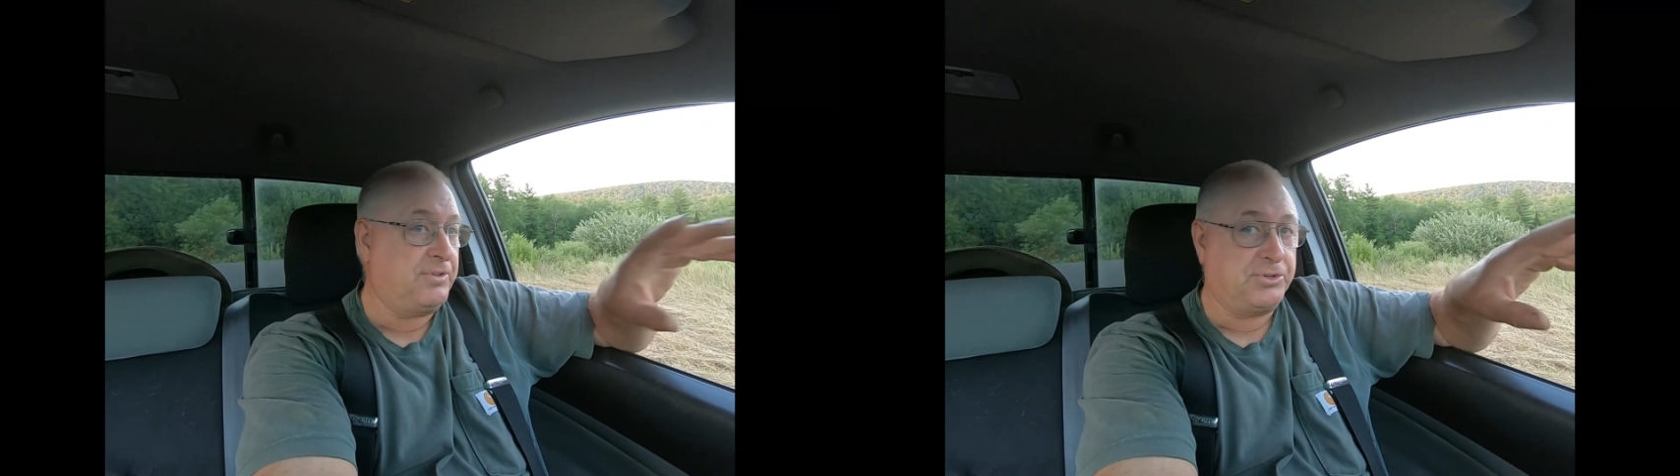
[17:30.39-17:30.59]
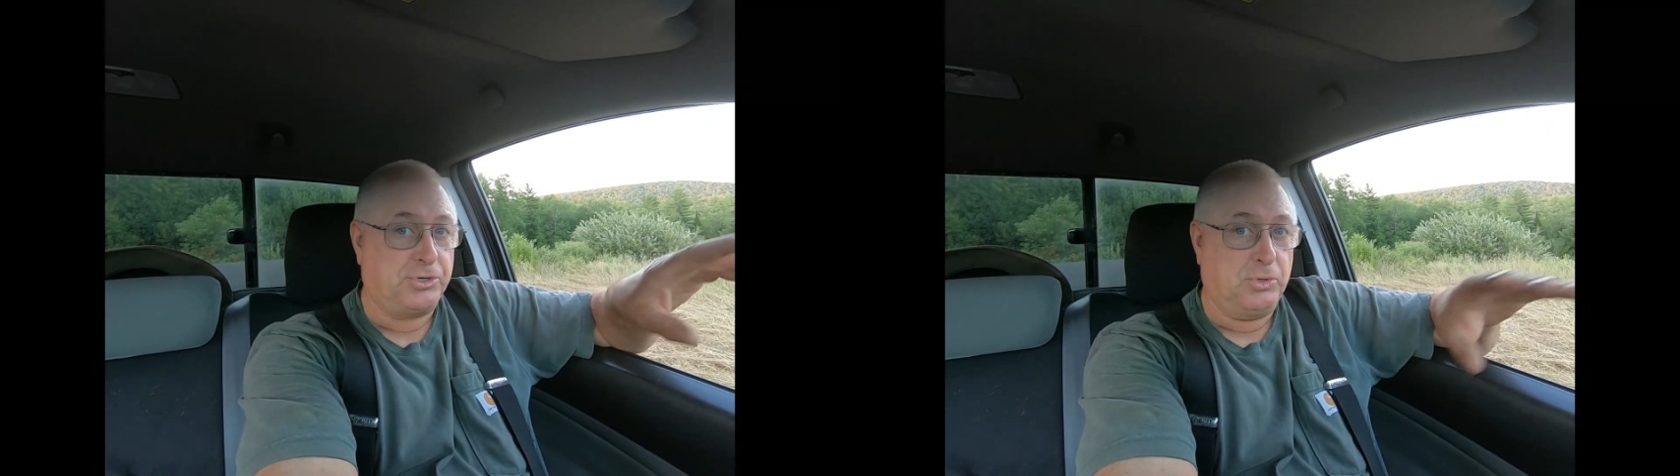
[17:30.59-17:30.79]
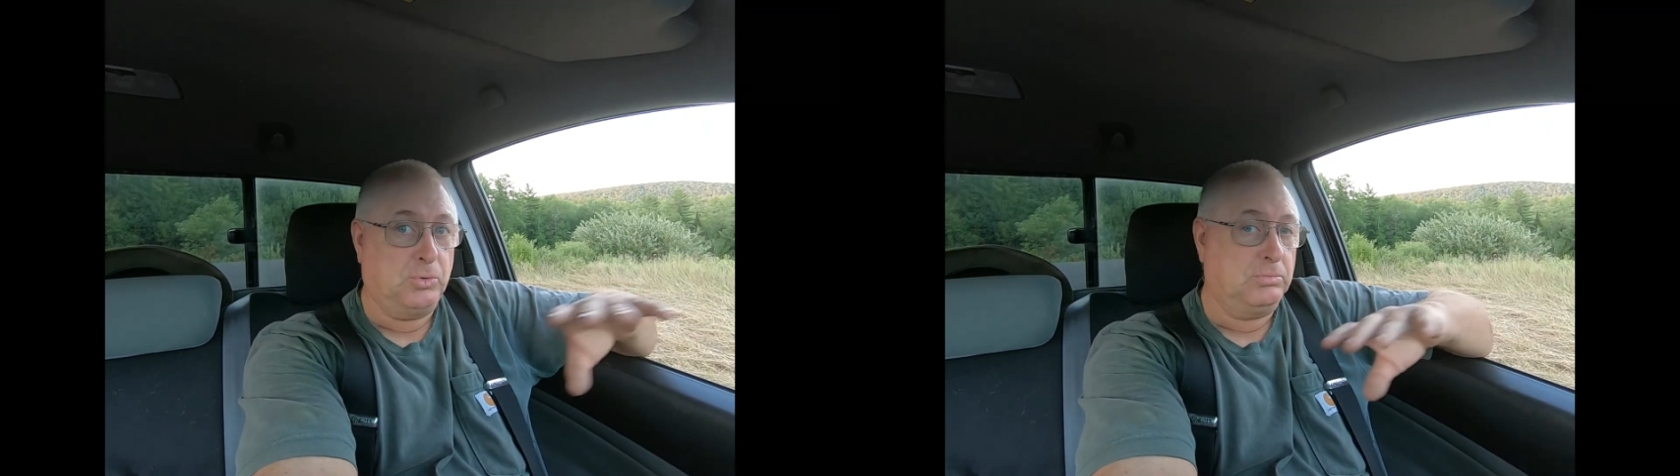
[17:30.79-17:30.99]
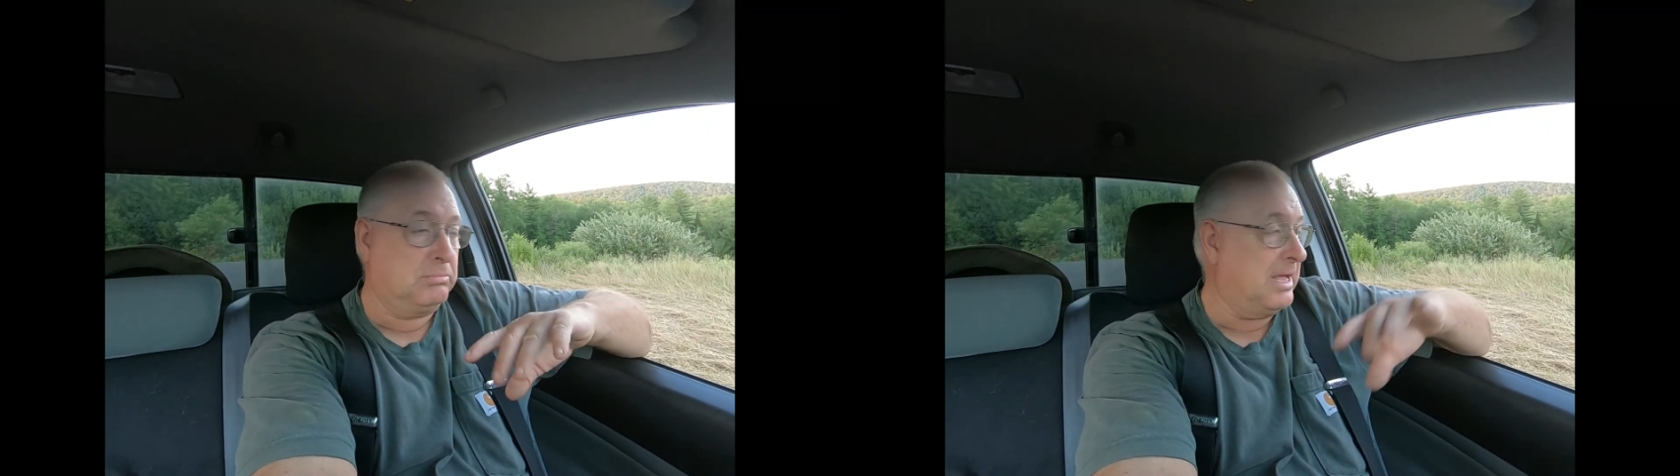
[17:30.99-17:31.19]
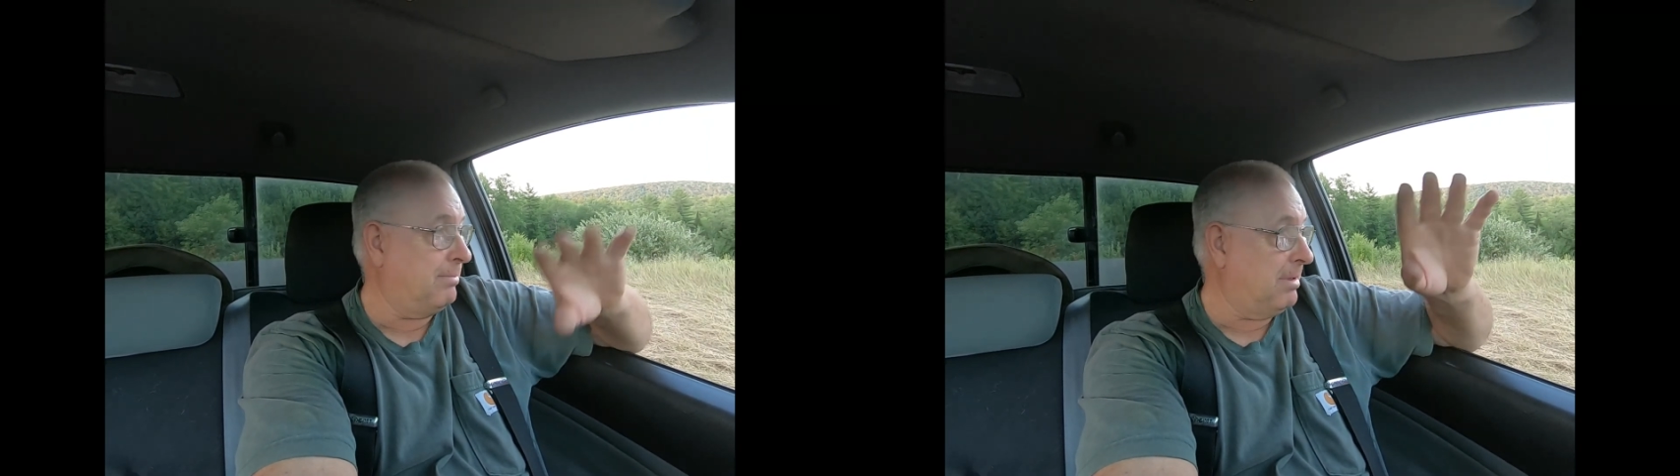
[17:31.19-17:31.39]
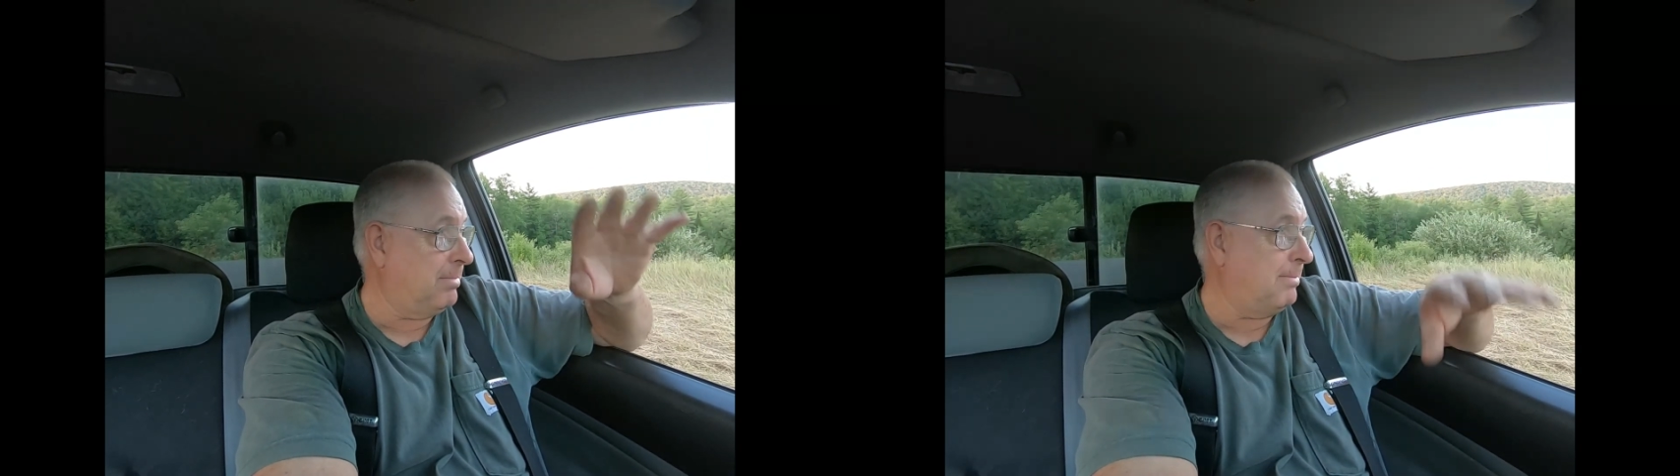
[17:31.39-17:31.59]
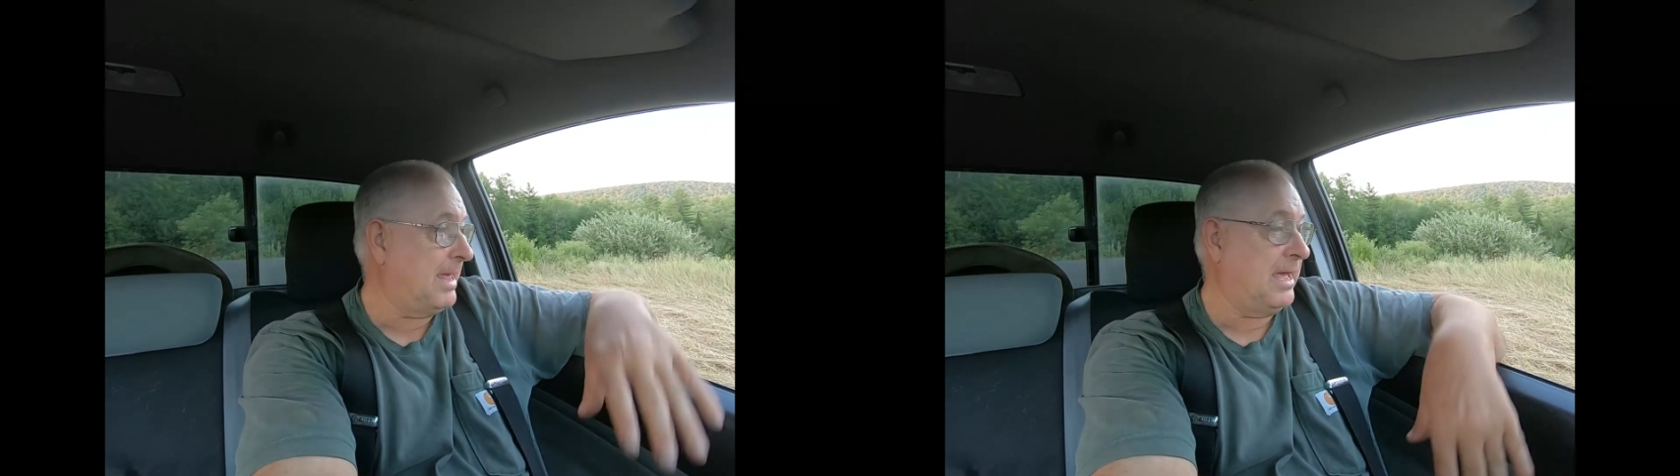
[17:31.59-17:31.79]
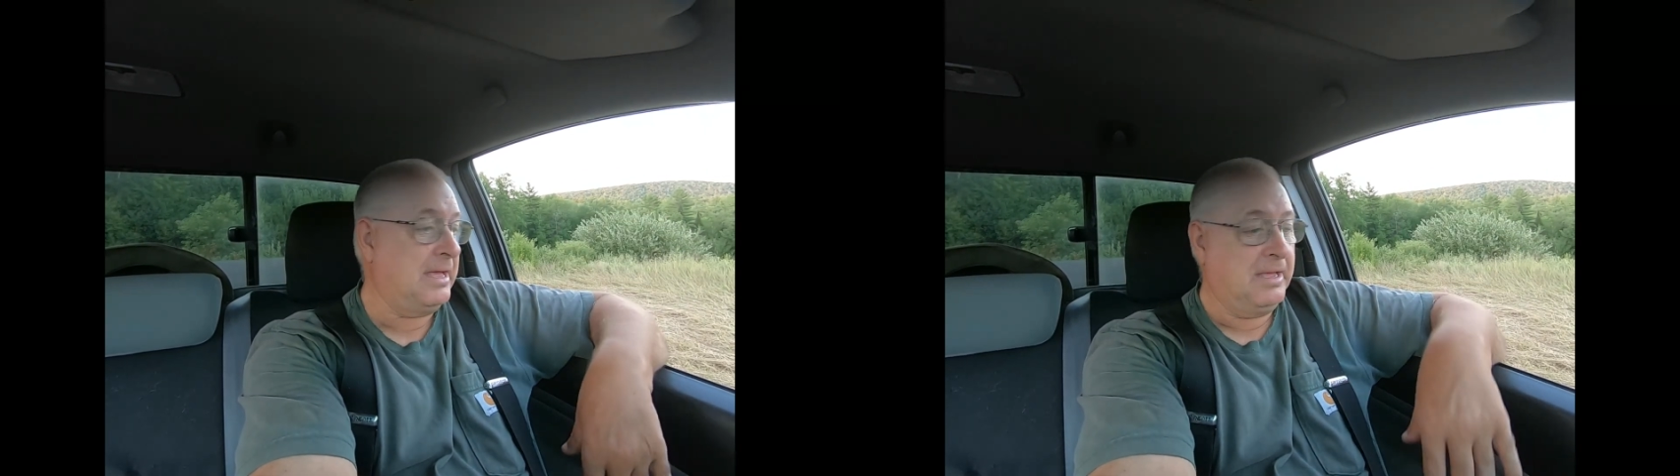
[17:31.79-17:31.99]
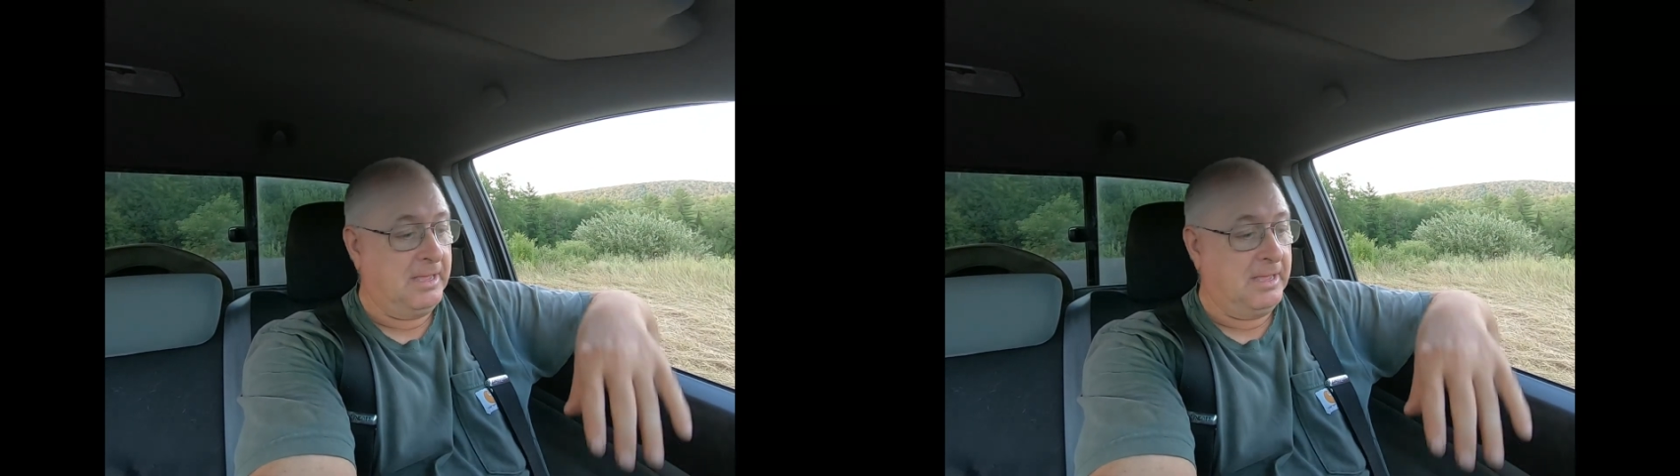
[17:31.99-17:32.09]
to shoot, and blah, blah, blah, blah.